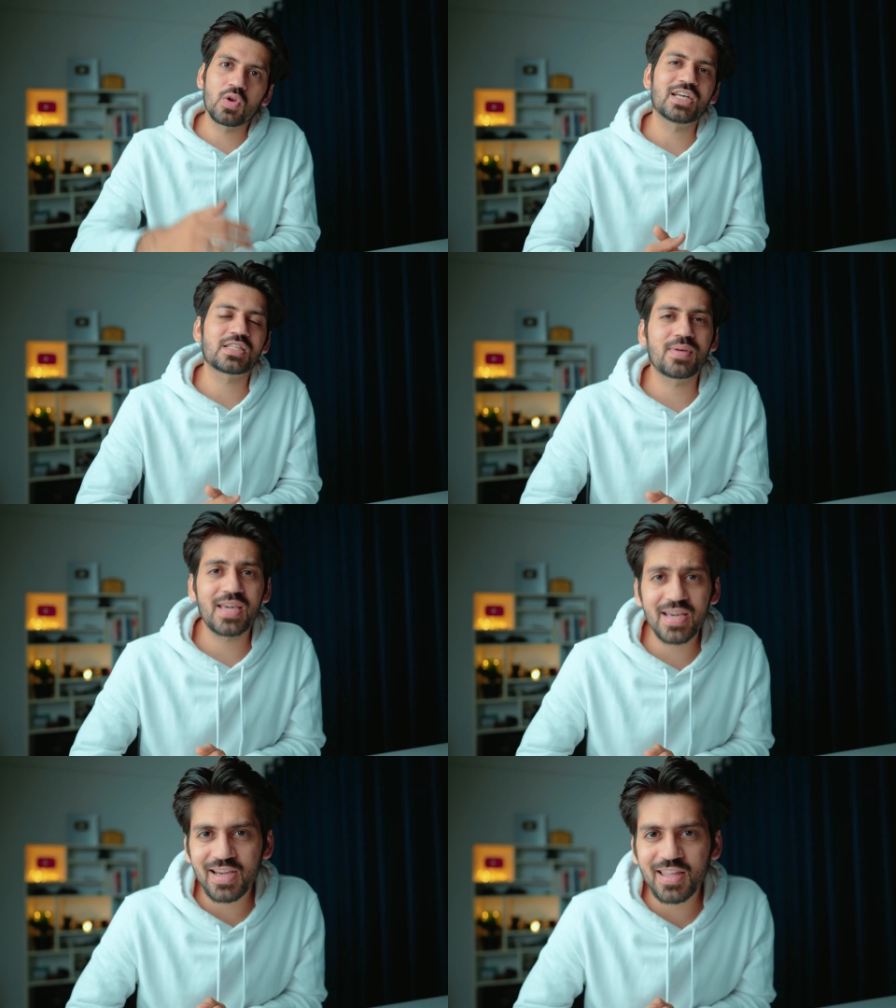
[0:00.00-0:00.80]
ask me,
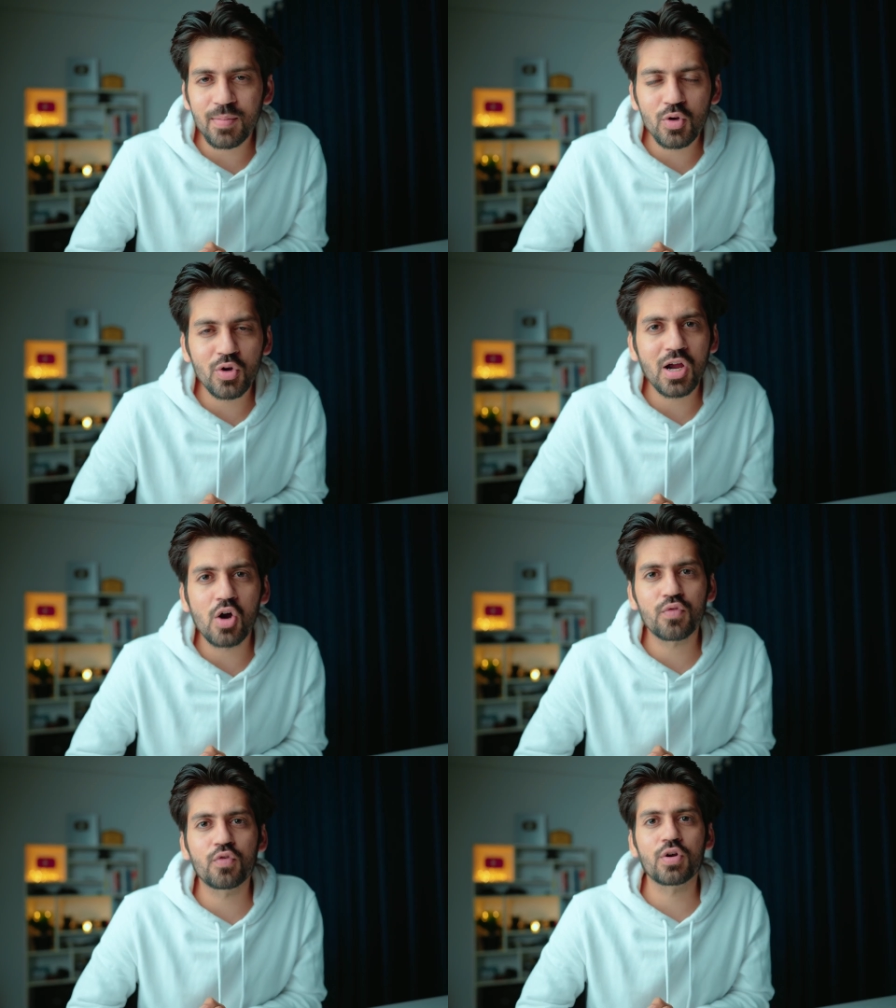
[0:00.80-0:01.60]
hey Ankit, I'm looking
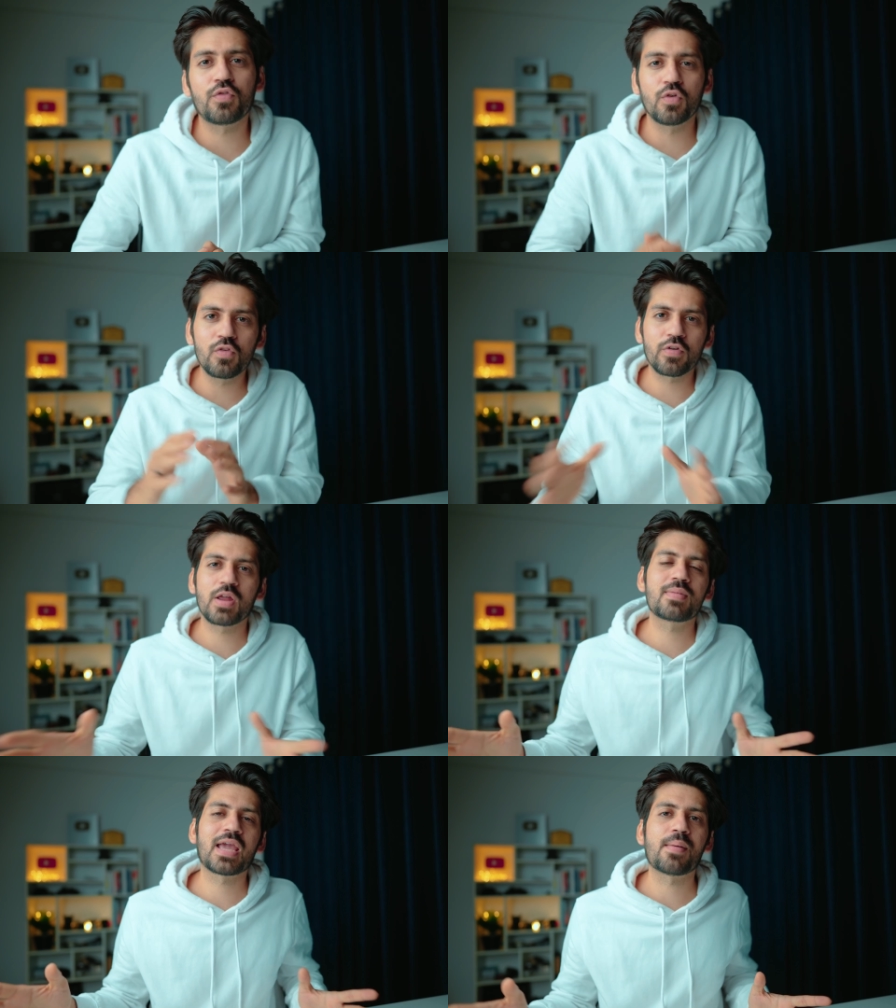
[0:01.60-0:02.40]
out for a full
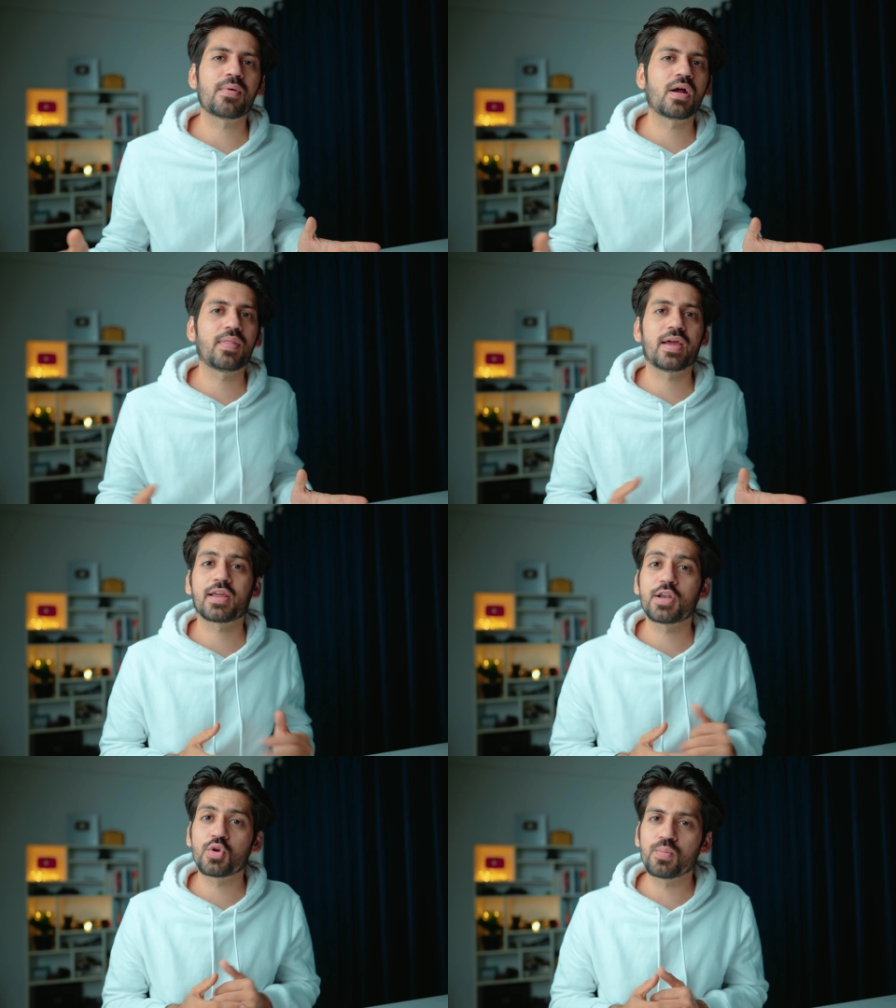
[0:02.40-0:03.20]
frame camera that
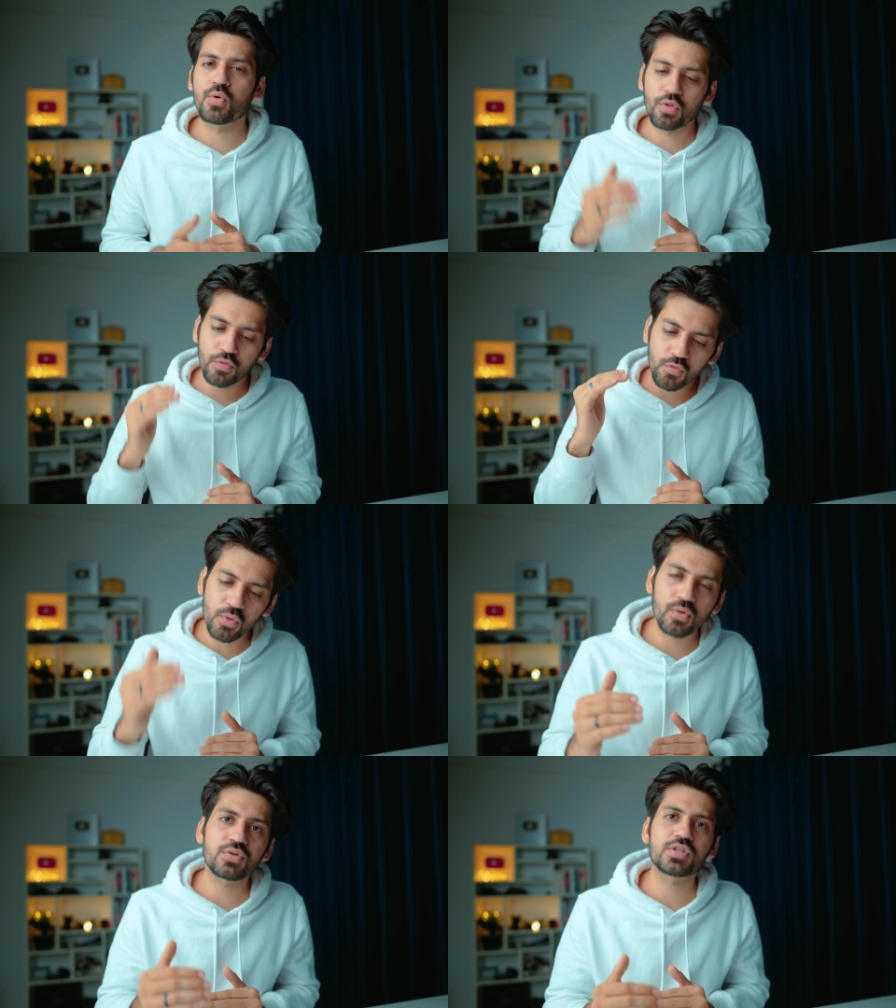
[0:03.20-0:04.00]
can do both
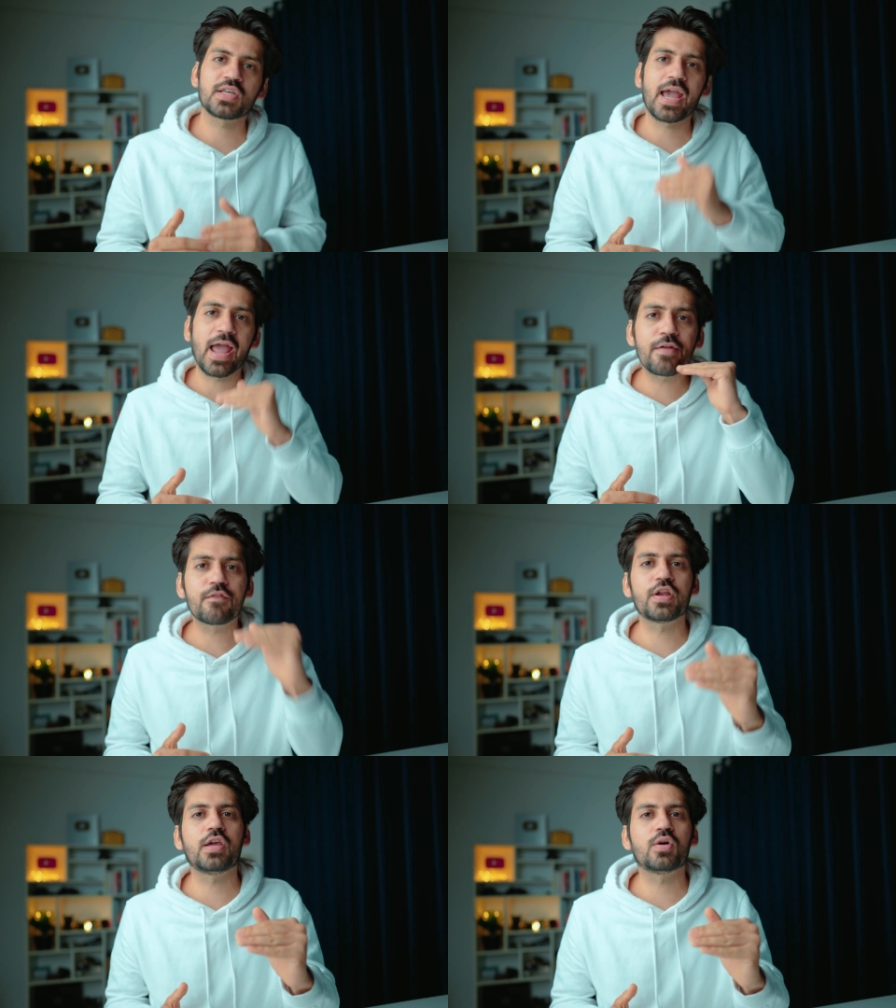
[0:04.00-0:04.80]
photos and
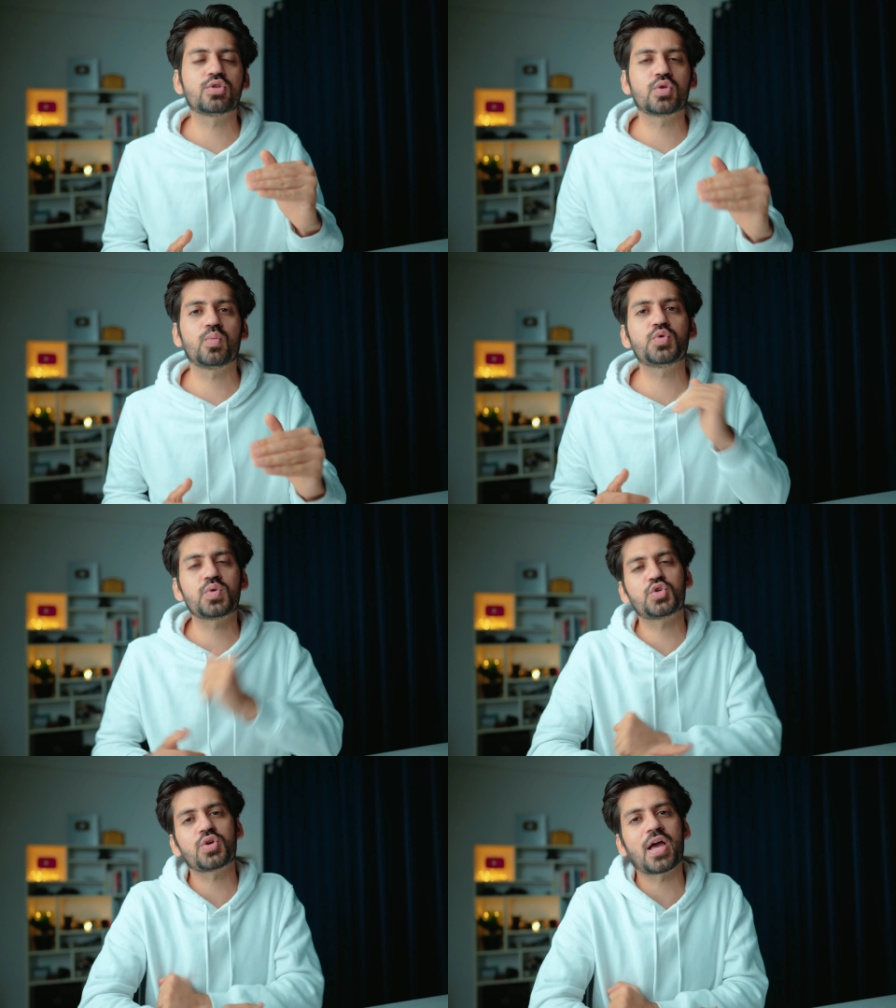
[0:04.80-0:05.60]
videos, which
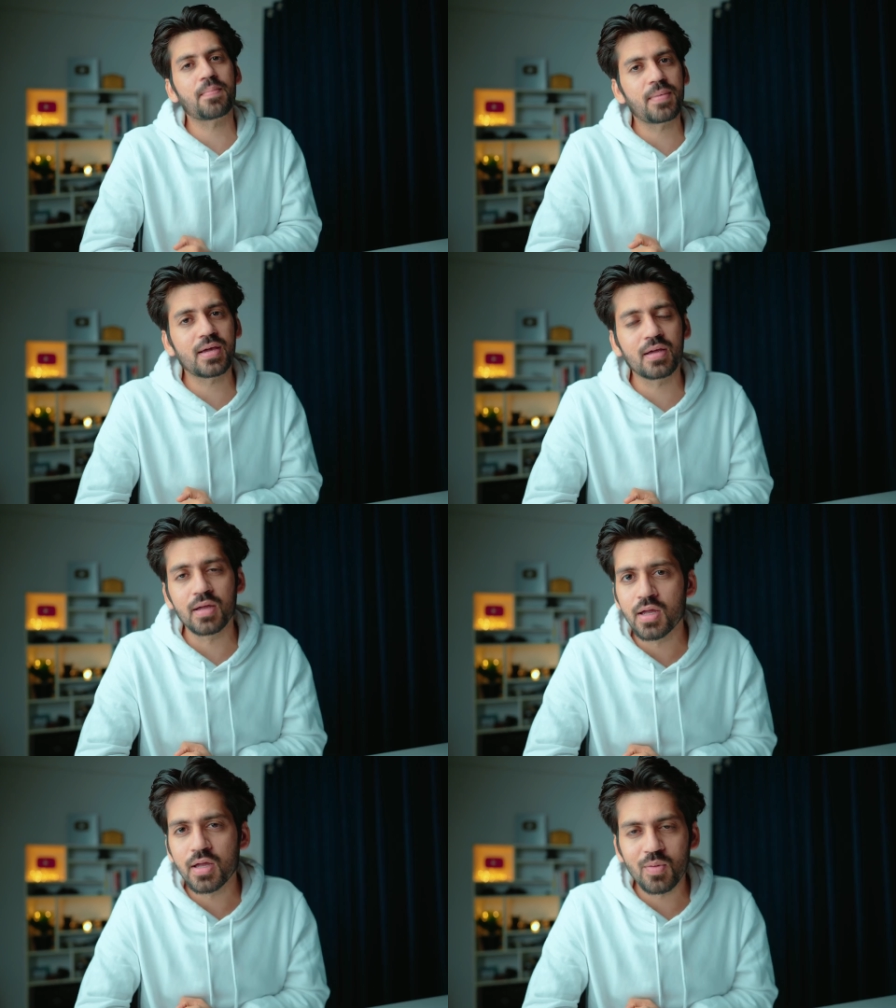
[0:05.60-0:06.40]
one should I pick?
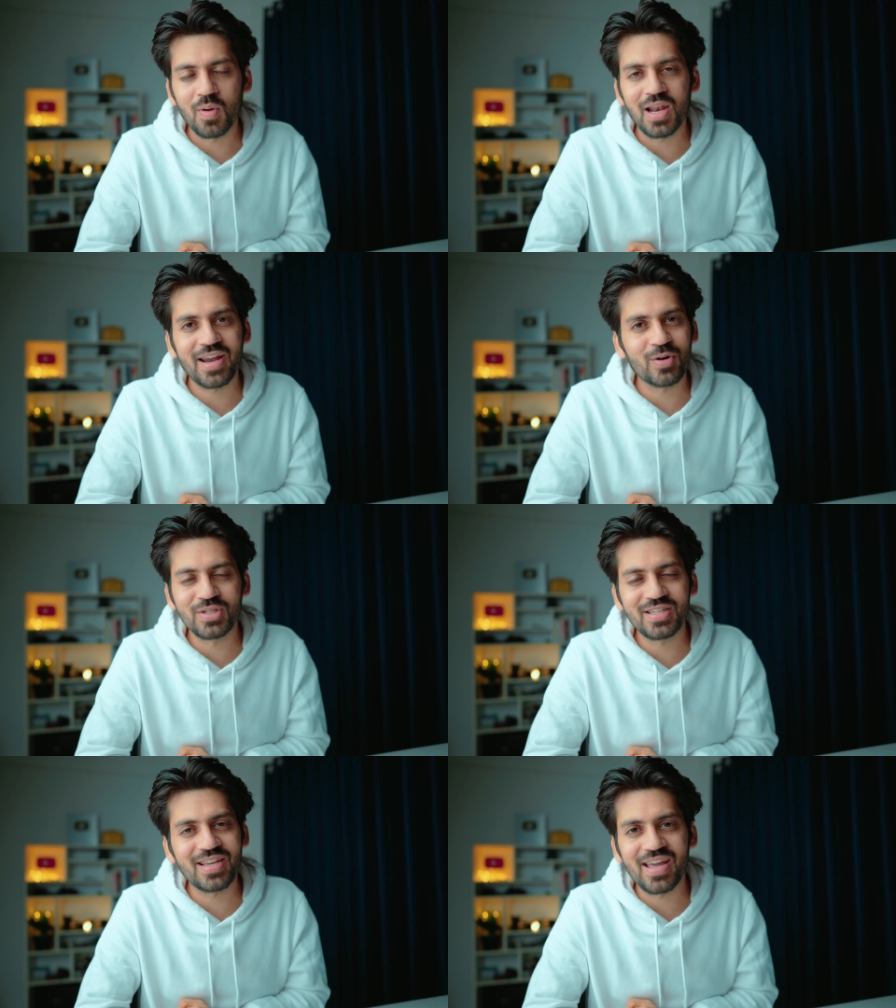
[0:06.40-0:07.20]
Well, I don't
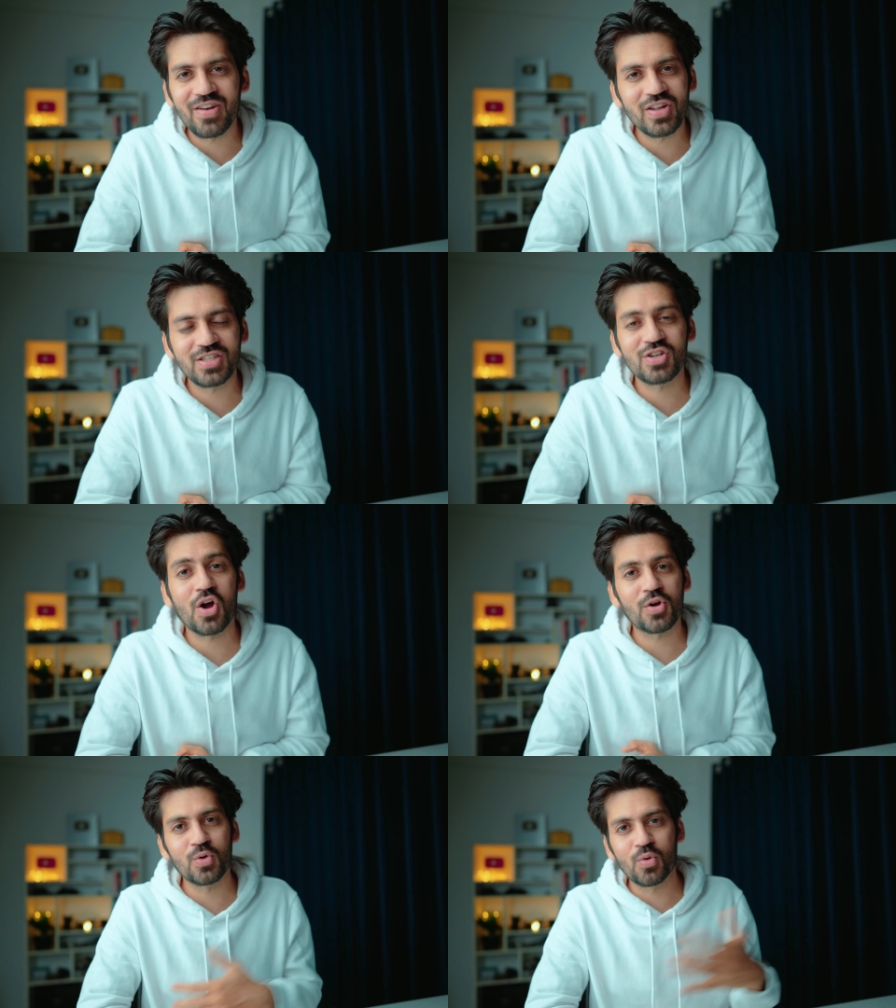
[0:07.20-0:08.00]
see any reason
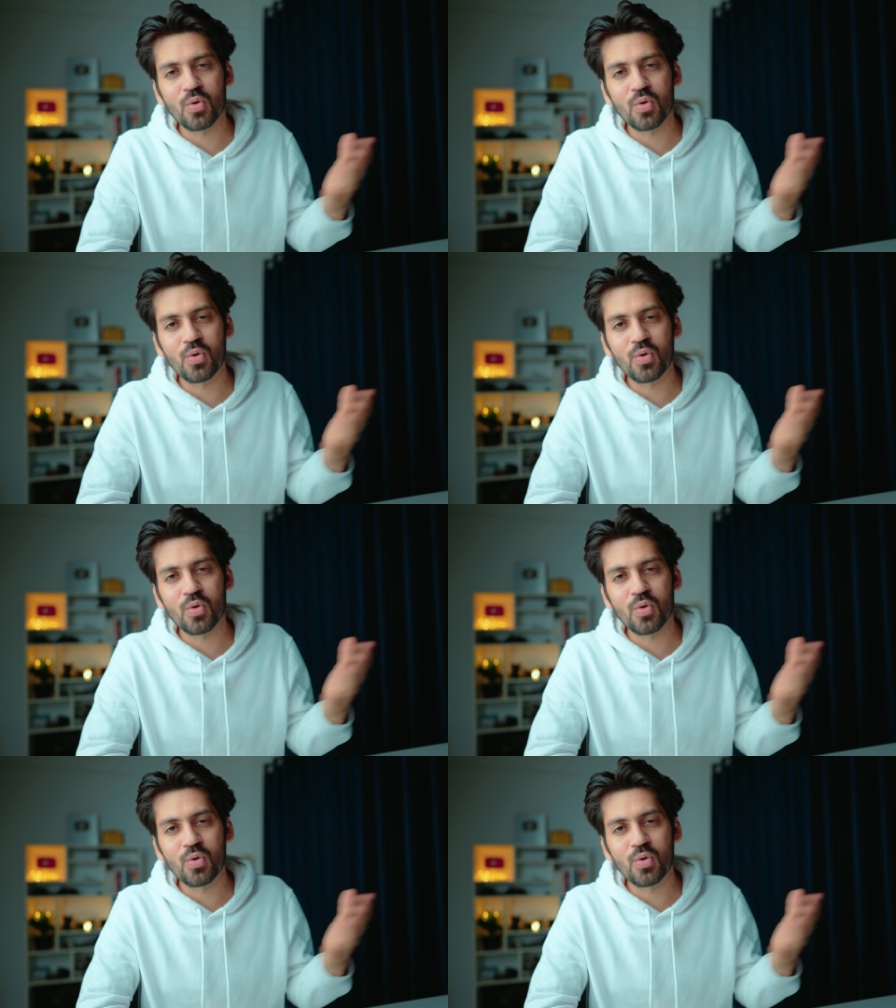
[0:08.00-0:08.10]
not to go